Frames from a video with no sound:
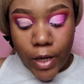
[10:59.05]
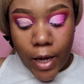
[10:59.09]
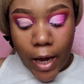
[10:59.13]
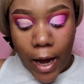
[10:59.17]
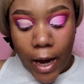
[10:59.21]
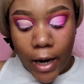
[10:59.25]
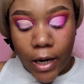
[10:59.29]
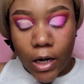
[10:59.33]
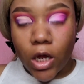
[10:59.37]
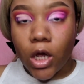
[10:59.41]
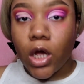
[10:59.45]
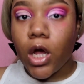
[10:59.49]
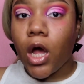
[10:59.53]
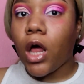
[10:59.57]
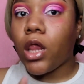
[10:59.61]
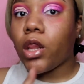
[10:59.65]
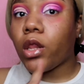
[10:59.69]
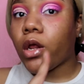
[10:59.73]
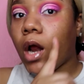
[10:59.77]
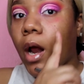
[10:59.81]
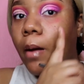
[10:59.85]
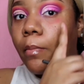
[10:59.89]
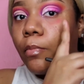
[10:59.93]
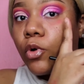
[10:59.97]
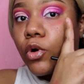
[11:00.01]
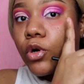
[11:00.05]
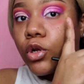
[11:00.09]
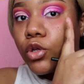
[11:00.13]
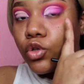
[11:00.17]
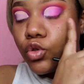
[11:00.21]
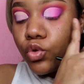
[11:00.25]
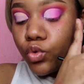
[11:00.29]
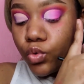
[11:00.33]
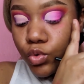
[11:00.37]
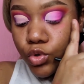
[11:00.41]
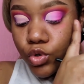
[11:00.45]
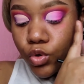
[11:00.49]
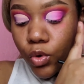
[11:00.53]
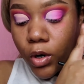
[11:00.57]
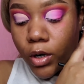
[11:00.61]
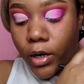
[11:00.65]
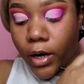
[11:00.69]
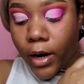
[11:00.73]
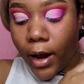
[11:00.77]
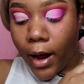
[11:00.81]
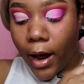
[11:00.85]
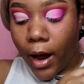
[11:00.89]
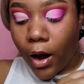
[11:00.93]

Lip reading: and the color I'm going to use on the